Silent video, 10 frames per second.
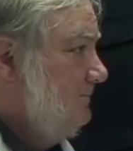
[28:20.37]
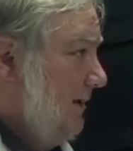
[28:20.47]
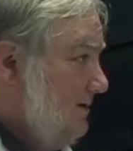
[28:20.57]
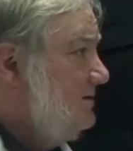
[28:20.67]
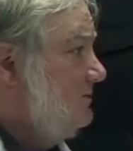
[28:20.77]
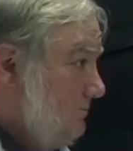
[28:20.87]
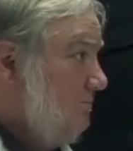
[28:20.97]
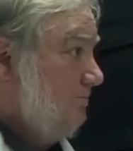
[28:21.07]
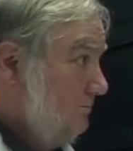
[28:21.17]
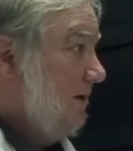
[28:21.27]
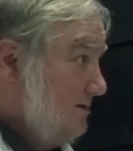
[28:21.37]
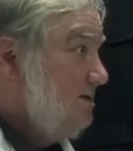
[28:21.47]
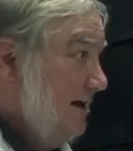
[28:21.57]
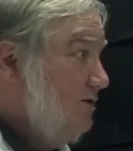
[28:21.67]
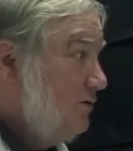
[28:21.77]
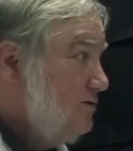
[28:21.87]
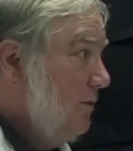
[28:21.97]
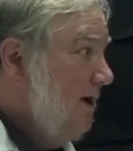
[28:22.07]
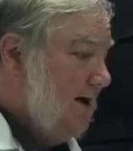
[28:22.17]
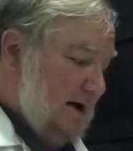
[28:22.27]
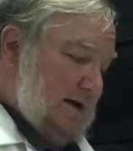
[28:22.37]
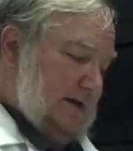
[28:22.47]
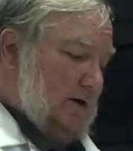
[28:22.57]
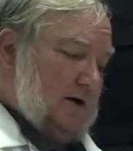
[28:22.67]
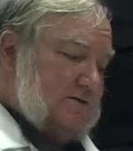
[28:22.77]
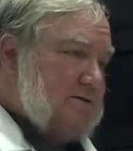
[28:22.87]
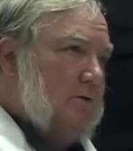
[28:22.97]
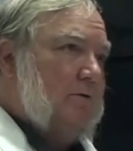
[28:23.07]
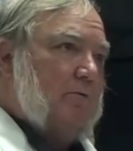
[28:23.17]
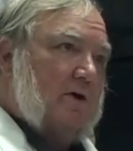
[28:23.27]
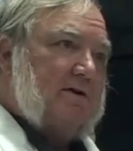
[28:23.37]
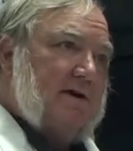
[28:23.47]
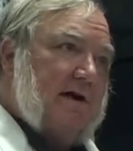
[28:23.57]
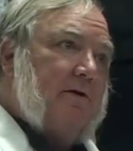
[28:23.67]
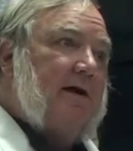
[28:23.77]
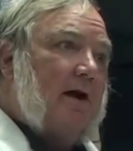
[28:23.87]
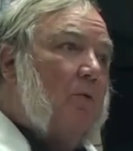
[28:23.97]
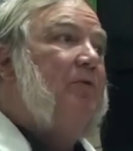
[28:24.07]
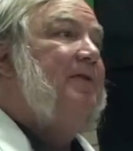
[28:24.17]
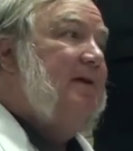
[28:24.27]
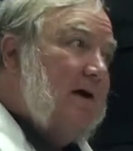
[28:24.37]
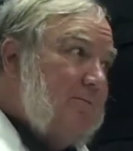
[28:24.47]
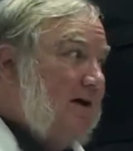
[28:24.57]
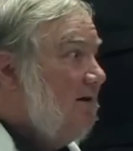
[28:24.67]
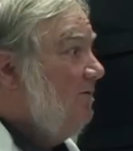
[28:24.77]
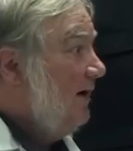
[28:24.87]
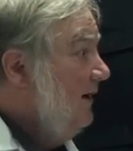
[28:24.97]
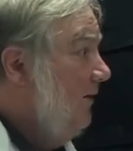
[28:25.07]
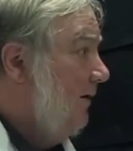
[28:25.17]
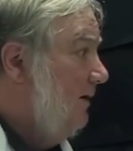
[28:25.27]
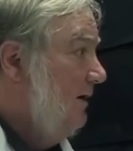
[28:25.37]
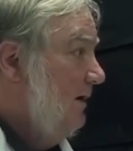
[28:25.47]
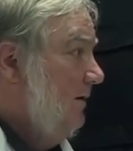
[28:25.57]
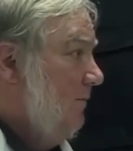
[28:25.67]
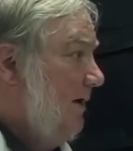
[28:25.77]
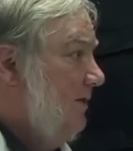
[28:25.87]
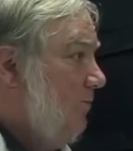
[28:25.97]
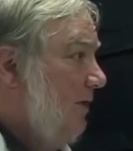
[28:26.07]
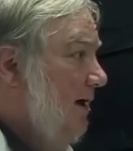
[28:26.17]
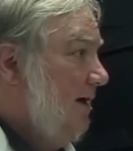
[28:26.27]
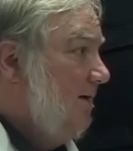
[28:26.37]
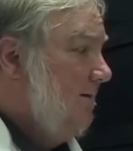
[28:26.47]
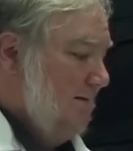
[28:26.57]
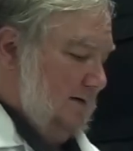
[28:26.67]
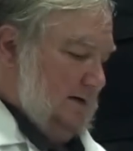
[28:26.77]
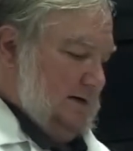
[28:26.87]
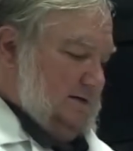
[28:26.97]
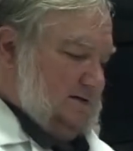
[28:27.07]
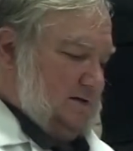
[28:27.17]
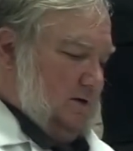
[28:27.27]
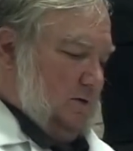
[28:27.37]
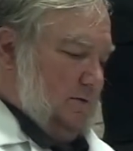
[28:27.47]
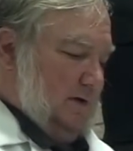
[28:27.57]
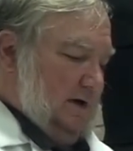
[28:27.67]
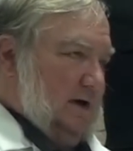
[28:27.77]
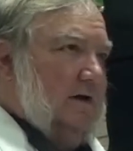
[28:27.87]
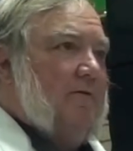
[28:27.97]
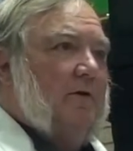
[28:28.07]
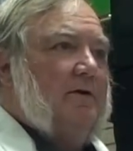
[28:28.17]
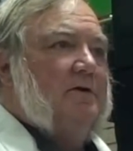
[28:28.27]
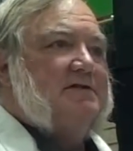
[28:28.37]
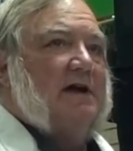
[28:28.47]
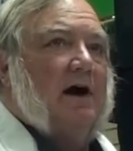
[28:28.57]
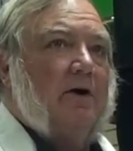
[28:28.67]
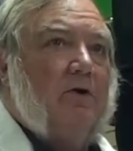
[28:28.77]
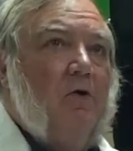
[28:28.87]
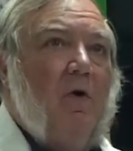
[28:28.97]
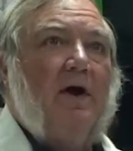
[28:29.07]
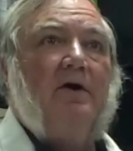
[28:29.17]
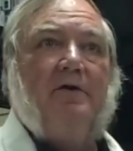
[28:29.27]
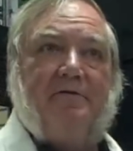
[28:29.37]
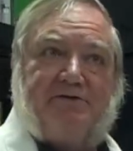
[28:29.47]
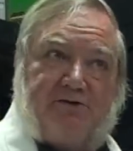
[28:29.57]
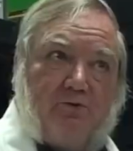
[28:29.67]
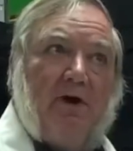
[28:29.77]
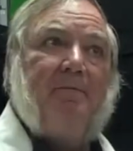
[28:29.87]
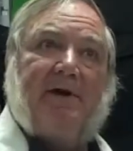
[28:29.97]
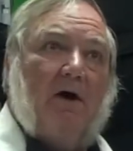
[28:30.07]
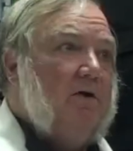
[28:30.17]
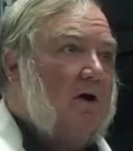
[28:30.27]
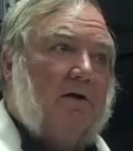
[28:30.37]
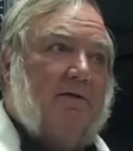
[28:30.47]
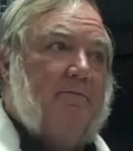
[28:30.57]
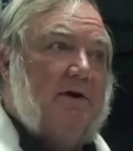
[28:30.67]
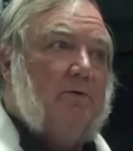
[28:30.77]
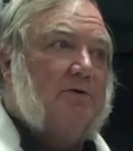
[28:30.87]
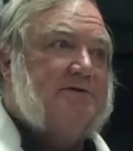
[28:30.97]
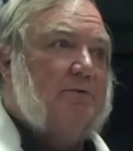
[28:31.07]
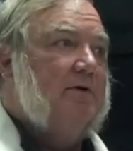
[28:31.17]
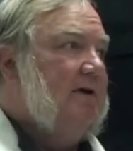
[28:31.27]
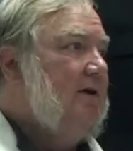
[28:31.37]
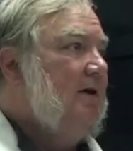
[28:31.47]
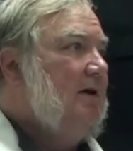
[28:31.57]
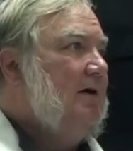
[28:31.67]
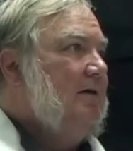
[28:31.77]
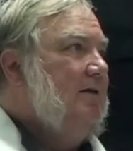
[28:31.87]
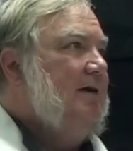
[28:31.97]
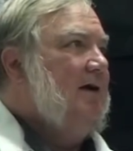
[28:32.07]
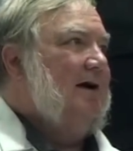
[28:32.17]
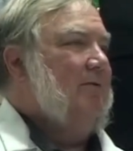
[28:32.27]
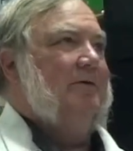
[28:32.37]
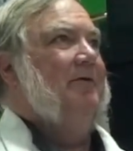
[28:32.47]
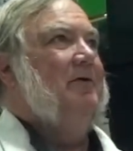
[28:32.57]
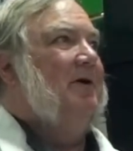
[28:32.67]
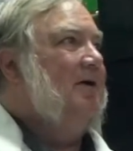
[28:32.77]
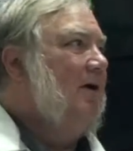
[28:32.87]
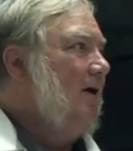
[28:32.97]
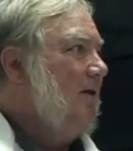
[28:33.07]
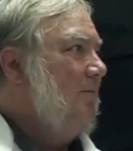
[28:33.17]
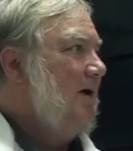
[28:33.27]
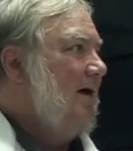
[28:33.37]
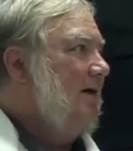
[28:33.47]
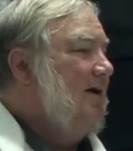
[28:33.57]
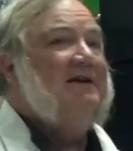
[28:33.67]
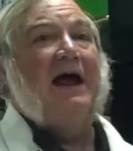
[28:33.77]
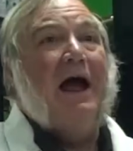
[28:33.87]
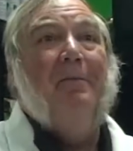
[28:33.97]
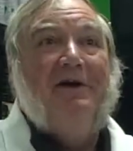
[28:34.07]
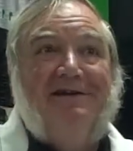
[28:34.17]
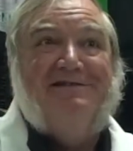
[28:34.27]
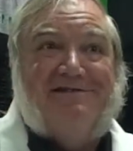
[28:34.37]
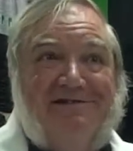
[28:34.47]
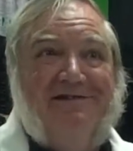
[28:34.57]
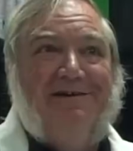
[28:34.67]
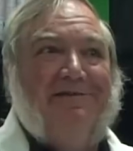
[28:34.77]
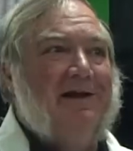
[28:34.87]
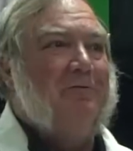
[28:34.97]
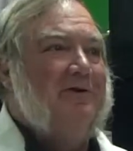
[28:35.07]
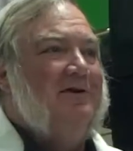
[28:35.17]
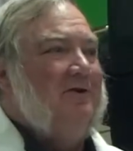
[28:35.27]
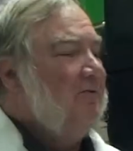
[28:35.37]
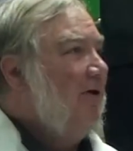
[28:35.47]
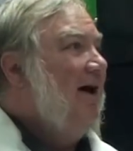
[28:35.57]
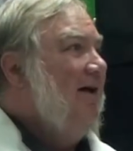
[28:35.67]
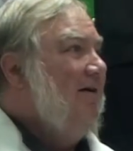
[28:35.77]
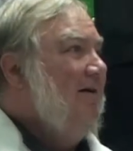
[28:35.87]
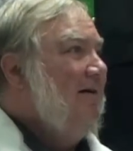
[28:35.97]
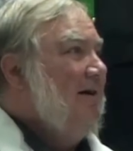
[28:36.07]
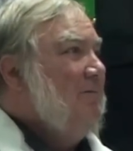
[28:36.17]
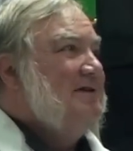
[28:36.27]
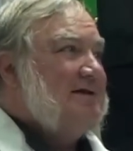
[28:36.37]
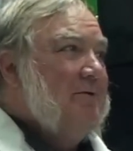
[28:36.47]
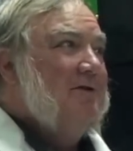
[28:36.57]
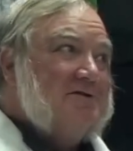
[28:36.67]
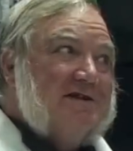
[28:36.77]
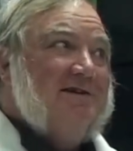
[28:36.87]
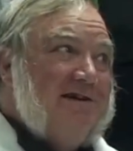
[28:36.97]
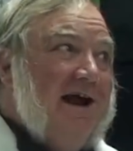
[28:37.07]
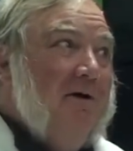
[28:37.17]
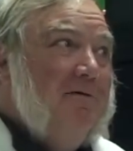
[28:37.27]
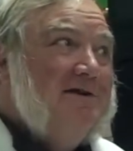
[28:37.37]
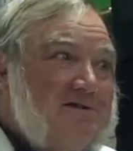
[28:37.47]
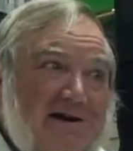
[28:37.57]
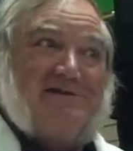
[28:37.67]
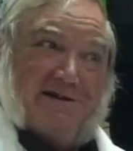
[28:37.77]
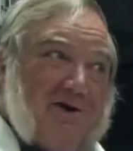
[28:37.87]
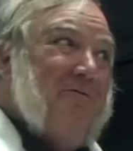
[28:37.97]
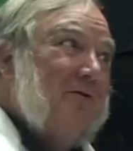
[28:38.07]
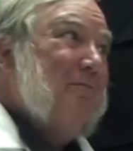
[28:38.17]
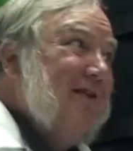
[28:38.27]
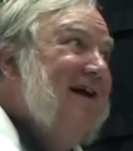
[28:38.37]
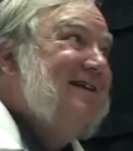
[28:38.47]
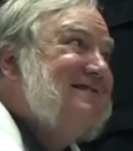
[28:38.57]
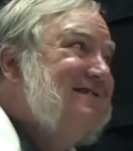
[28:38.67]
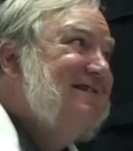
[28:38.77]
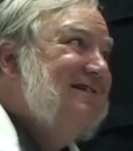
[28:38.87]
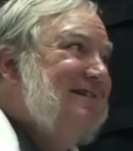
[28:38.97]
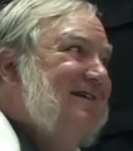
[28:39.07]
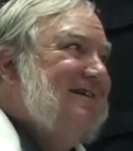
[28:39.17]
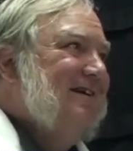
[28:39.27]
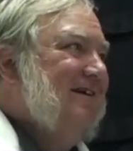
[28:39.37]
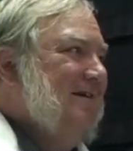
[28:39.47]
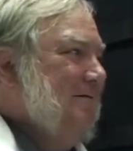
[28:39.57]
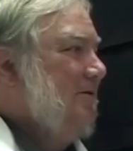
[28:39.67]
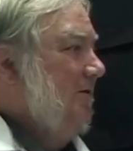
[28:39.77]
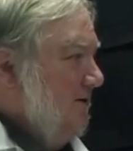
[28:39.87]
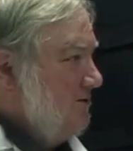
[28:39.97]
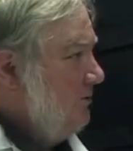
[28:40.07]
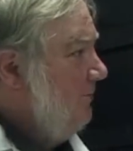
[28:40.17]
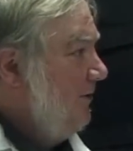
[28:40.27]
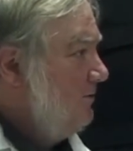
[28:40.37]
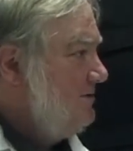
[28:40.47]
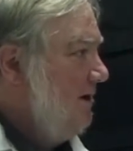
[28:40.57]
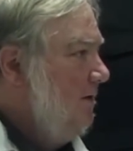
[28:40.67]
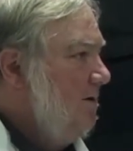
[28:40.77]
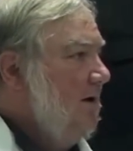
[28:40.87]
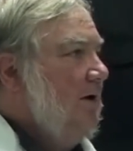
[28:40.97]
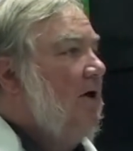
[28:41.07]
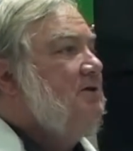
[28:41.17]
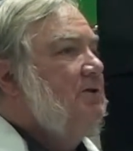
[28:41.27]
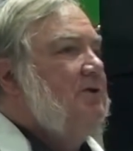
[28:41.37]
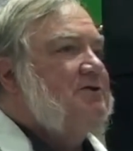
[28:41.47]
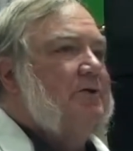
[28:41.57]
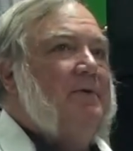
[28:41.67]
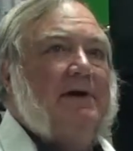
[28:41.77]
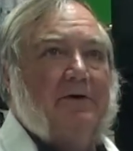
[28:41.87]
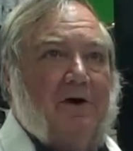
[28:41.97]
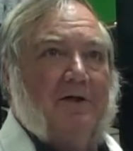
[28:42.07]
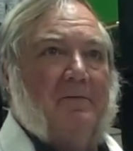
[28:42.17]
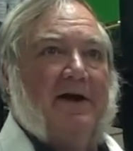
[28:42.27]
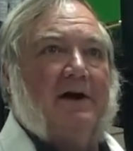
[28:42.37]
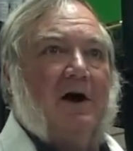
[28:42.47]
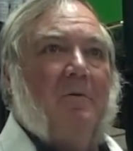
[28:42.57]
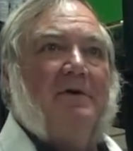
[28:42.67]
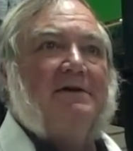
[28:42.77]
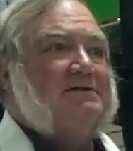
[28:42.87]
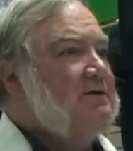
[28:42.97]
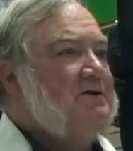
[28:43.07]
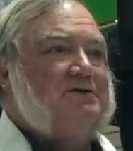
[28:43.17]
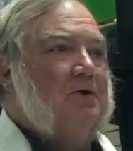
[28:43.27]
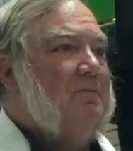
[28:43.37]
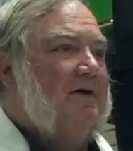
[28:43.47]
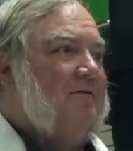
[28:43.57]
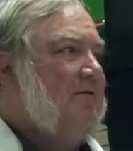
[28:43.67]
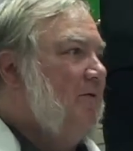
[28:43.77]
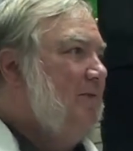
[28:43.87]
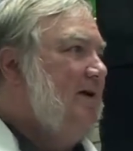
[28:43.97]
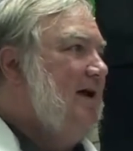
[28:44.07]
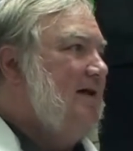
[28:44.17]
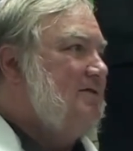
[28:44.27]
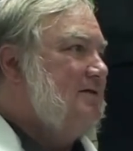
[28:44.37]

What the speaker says: That's nature's way. They also work together to help with the uptake of iron by the plant. So if you're using RO water, you've stripped out all the minerals that were in the, whatever you want to call them, contaminants that were in your water. And some of those contaminants are actually good for plants. So if you strip those out, also you're stripping out all the bicarbonates, so there's no buffer for pH.